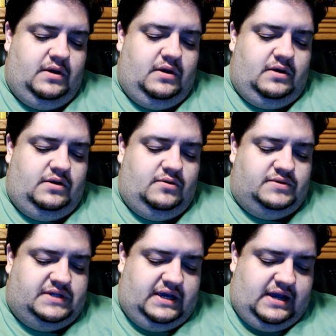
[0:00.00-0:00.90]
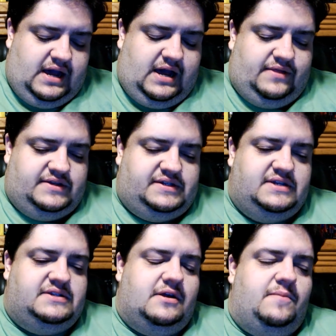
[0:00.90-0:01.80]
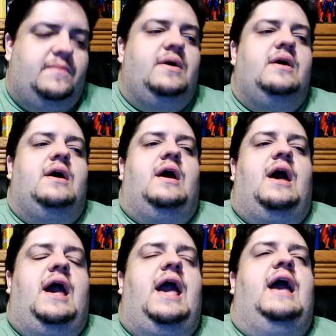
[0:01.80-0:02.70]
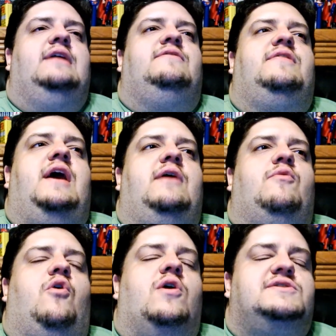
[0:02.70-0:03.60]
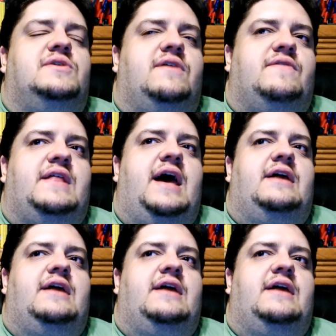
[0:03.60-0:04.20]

using uh, the system, and they were also given that